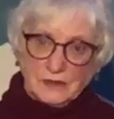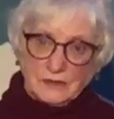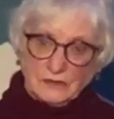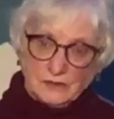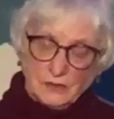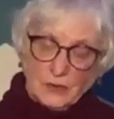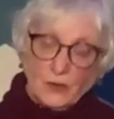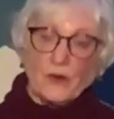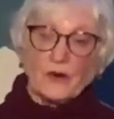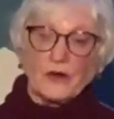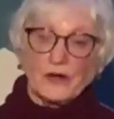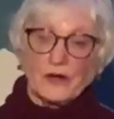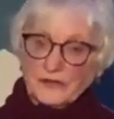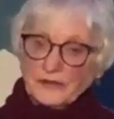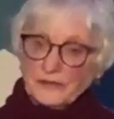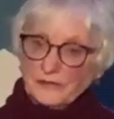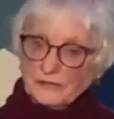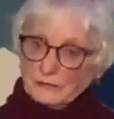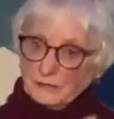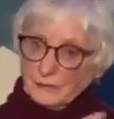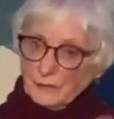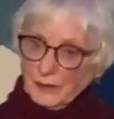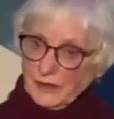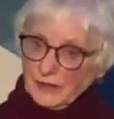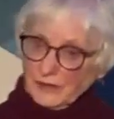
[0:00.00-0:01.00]
north
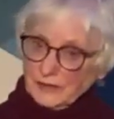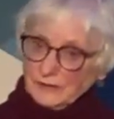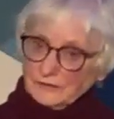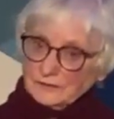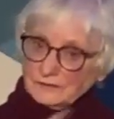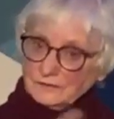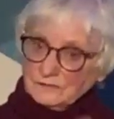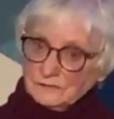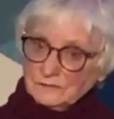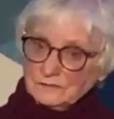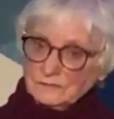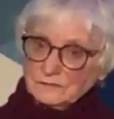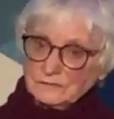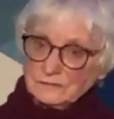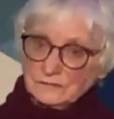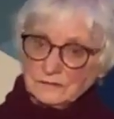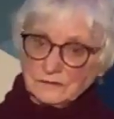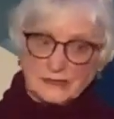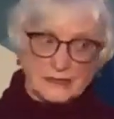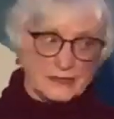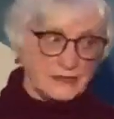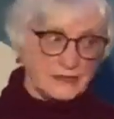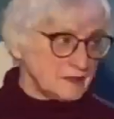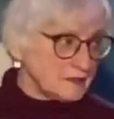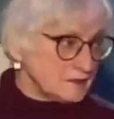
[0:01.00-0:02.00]
of where
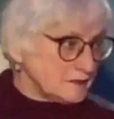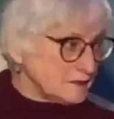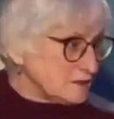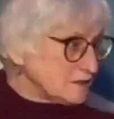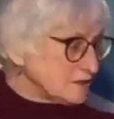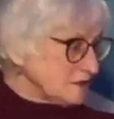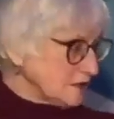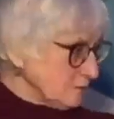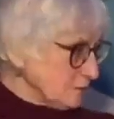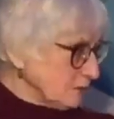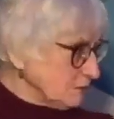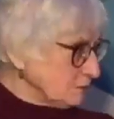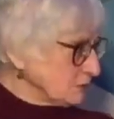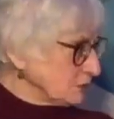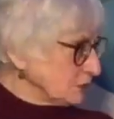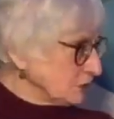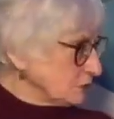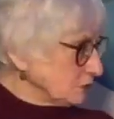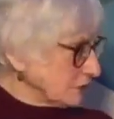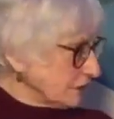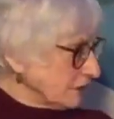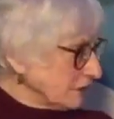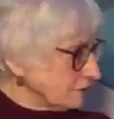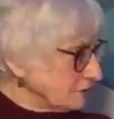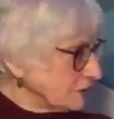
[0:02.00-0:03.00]
Lydia and Tim and Blue
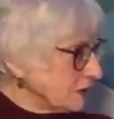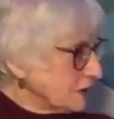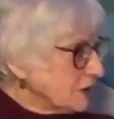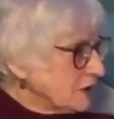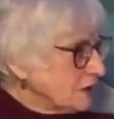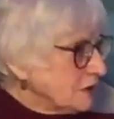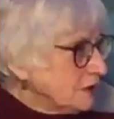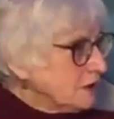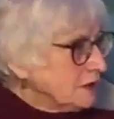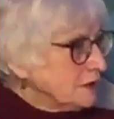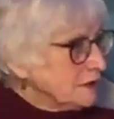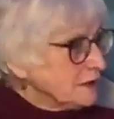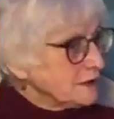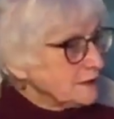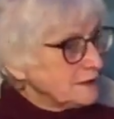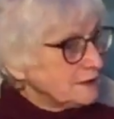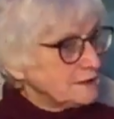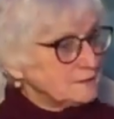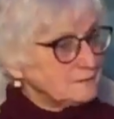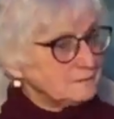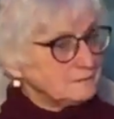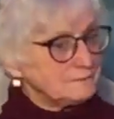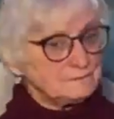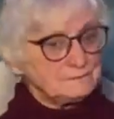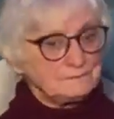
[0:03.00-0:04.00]
live.
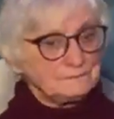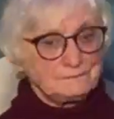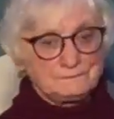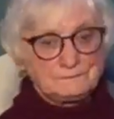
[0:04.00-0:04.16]
Um,